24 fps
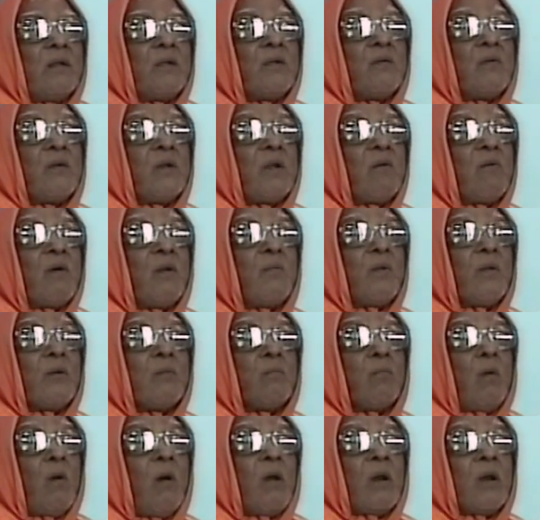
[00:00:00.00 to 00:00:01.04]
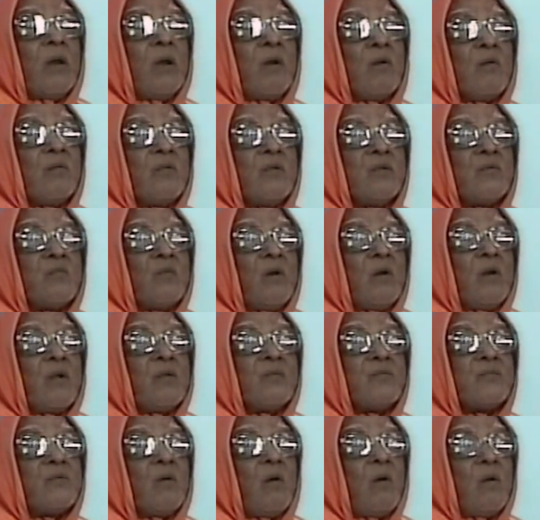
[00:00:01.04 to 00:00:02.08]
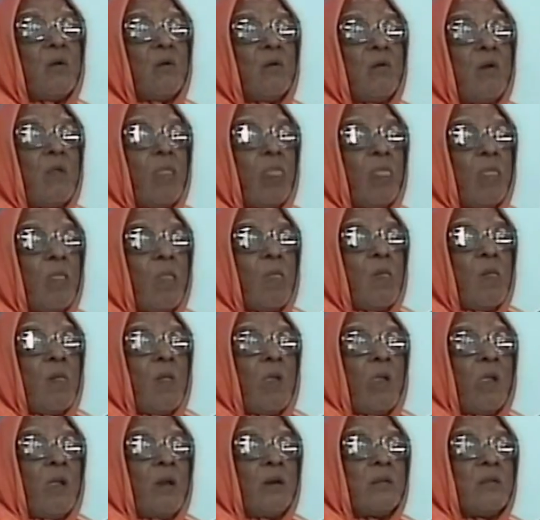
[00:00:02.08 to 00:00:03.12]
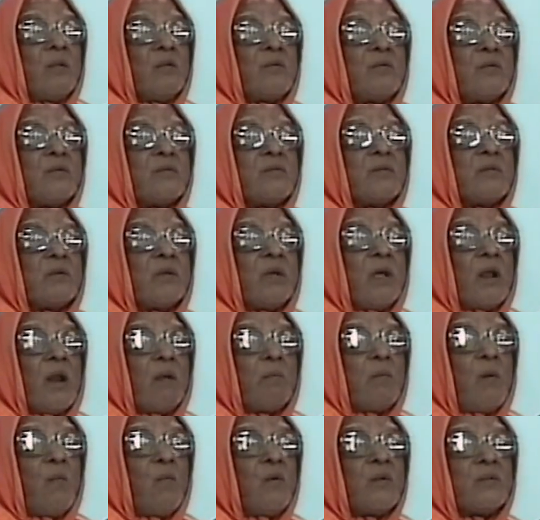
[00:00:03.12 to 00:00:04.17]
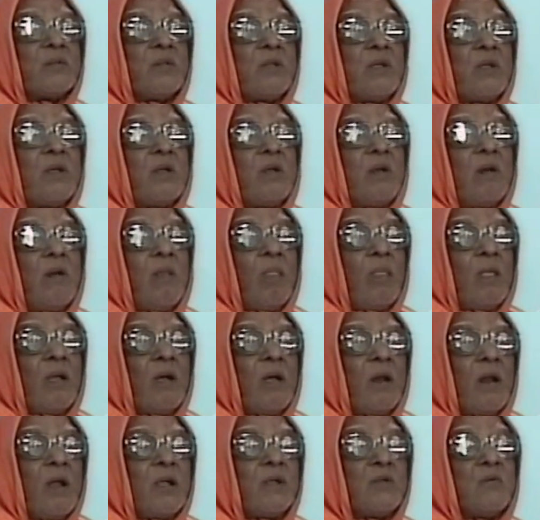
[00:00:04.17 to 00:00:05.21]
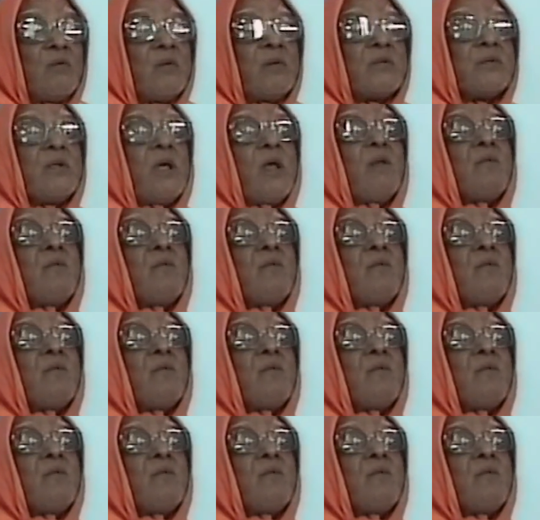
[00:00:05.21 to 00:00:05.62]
you will never be born into this world of sorrow. This is Gramamukti, gradual